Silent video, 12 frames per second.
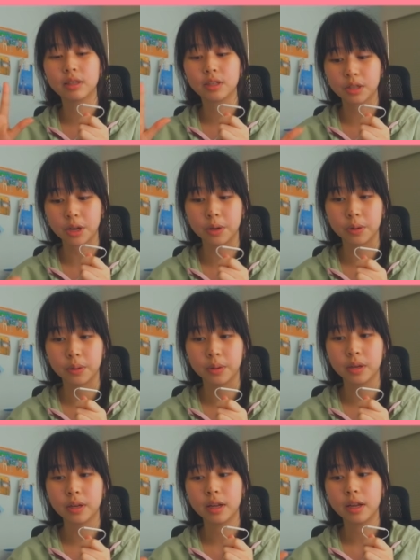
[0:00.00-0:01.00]

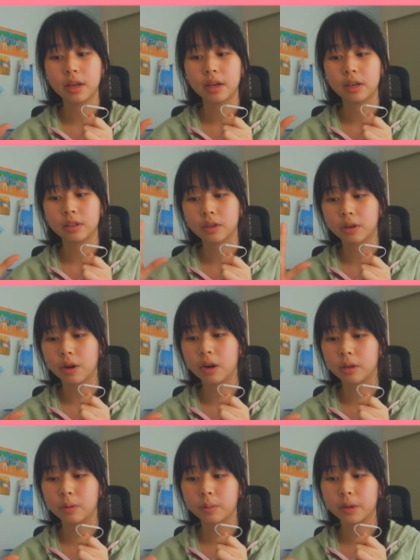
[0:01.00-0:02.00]
show your
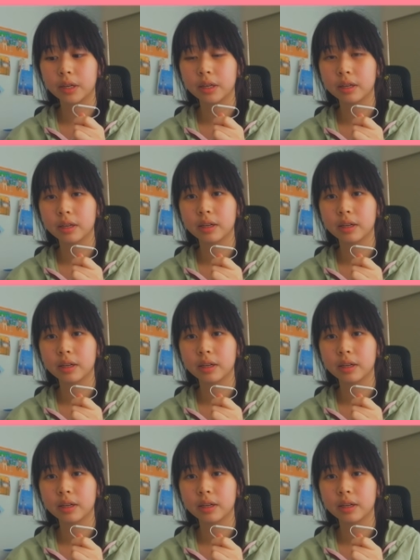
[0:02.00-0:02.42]
artwork